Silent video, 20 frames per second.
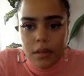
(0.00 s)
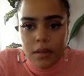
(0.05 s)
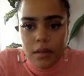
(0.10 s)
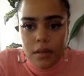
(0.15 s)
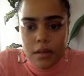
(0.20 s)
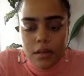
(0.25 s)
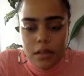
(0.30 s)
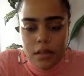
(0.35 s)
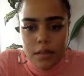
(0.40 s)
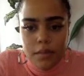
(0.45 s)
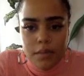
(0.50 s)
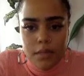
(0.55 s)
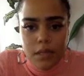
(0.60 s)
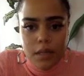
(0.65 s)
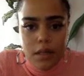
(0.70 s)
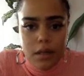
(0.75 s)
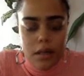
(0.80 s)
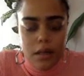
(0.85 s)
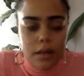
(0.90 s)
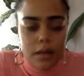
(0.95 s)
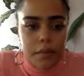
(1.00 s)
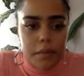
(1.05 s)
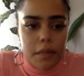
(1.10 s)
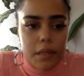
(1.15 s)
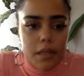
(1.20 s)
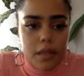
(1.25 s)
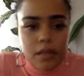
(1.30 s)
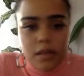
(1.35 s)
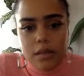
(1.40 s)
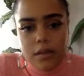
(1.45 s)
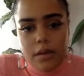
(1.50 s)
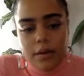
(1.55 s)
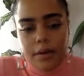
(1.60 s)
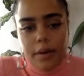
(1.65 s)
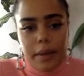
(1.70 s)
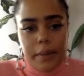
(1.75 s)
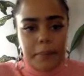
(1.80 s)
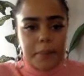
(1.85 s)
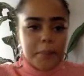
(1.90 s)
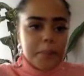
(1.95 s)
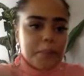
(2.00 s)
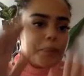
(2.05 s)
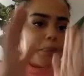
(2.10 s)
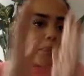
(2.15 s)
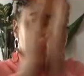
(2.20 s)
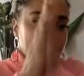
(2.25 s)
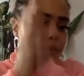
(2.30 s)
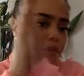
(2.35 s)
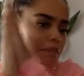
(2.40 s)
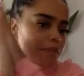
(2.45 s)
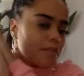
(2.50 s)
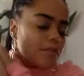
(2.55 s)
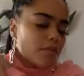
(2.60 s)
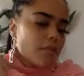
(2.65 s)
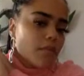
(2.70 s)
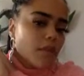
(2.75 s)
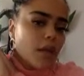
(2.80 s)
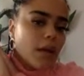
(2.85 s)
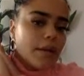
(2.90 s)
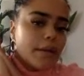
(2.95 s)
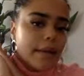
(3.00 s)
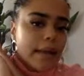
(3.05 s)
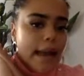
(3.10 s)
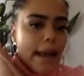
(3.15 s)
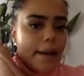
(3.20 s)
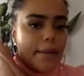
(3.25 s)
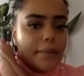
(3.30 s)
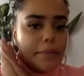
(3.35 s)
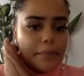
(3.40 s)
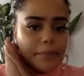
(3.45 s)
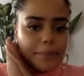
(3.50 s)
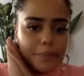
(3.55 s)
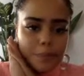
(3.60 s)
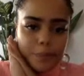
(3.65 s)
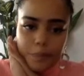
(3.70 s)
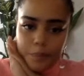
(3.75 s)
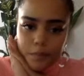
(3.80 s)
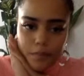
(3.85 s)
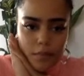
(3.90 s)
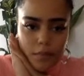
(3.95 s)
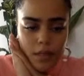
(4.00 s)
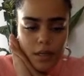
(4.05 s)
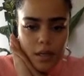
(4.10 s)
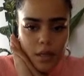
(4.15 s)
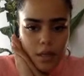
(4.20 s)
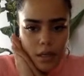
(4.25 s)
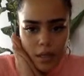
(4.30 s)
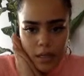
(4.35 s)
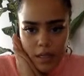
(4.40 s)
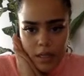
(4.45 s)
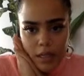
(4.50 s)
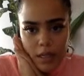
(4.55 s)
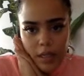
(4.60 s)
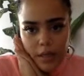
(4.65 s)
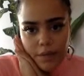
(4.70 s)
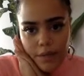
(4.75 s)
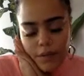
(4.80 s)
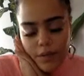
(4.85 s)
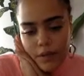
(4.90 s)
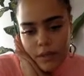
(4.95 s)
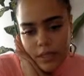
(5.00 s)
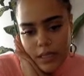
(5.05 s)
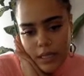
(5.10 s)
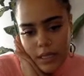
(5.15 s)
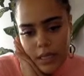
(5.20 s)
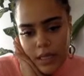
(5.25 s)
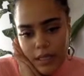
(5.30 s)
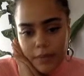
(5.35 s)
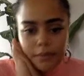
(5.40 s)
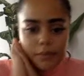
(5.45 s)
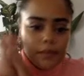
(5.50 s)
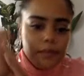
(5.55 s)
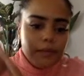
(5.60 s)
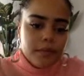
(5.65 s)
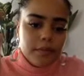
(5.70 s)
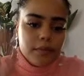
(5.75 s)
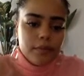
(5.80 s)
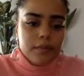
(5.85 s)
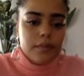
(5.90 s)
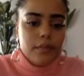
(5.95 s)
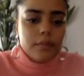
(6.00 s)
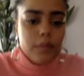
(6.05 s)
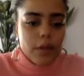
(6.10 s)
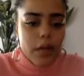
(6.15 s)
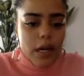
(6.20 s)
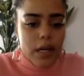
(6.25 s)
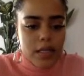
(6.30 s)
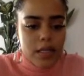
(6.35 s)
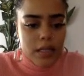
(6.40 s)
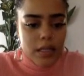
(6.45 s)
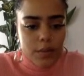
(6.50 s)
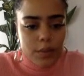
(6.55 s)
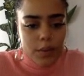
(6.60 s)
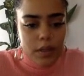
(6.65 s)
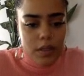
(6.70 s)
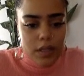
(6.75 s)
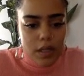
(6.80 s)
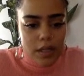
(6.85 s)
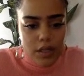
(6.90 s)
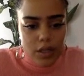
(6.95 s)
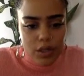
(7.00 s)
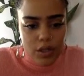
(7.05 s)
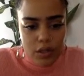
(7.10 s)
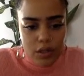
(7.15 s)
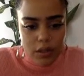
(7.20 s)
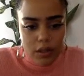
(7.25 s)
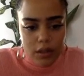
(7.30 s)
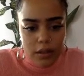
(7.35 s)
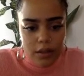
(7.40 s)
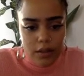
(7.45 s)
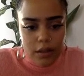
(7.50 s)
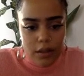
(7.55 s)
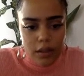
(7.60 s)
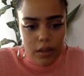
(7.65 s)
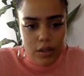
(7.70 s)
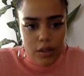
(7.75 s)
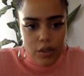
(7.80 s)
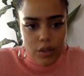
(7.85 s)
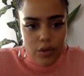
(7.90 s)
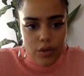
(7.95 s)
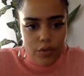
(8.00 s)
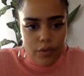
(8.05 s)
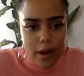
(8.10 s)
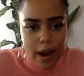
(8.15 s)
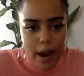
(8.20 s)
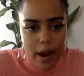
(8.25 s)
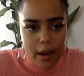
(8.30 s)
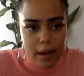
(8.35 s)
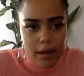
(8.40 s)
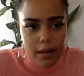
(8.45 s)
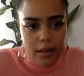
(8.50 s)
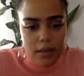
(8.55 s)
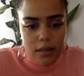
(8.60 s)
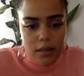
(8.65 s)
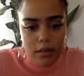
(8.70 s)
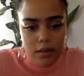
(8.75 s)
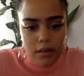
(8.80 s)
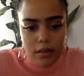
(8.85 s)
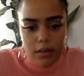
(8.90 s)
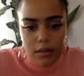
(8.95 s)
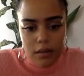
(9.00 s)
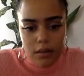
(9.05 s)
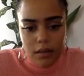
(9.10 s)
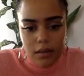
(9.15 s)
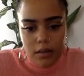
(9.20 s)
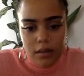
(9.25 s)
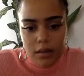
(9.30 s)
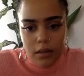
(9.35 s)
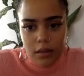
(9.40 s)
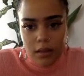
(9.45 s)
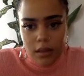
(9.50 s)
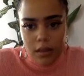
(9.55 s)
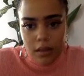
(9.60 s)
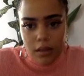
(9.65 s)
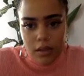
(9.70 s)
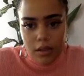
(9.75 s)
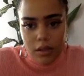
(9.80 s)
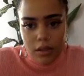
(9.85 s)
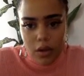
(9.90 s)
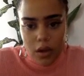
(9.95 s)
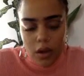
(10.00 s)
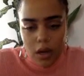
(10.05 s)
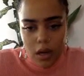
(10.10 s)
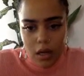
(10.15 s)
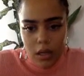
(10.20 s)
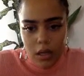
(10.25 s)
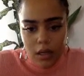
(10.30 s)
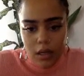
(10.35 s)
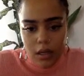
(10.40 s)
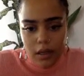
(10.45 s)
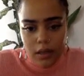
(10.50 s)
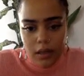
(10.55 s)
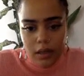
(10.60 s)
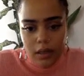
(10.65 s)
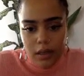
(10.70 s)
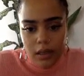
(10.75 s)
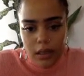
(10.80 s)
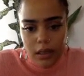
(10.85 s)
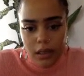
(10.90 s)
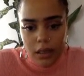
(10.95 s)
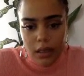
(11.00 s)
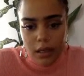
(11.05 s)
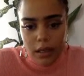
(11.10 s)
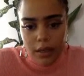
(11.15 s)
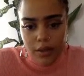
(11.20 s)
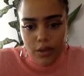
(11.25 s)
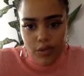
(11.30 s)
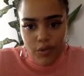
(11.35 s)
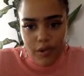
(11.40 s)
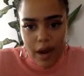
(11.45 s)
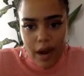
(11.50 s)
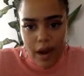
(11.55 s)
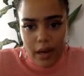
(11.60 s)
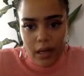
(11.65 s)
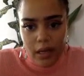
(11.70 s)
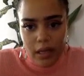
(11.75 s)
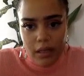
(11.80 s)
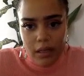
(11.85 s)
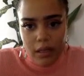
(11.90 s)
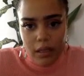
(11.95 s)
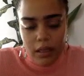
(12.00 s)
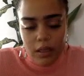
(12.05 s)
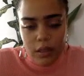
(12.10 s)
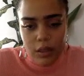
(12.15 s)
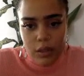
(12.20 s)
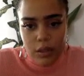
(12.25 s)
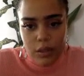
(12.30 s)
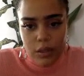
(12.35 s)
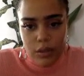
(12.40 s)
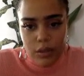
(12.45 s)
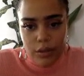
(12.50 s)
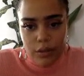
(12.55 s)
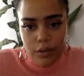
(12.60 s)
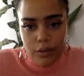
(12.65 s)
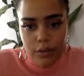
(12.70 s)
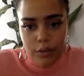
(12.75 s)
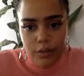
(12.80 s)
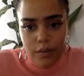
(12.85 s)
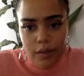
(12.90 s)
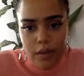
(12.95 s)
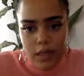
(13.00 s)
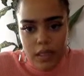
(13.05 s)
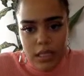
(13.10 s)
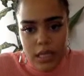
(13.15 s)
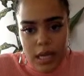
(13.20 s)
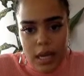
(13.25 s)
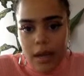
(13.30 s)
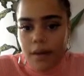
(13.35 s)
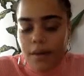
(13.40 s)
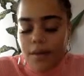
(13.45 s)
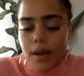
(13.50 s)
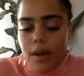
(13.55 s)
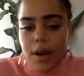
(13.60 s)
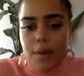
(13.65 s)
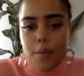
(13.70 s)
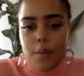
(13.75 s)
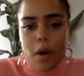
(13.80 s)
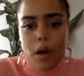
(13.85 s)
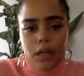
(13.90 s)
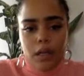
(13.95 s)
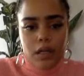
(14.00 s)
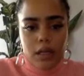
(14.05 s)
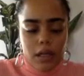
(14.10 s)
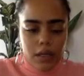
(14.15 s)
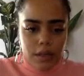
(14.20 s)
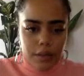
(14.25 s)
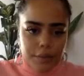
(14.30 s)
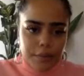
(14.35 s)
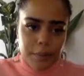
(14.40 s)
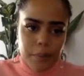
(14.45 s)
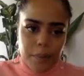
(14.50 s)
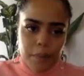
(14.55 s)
Seems like a good mix. Okay. Now, if you see, what I did was I just literally just dragged the song. I click it and I drag it into the deck that I want it in.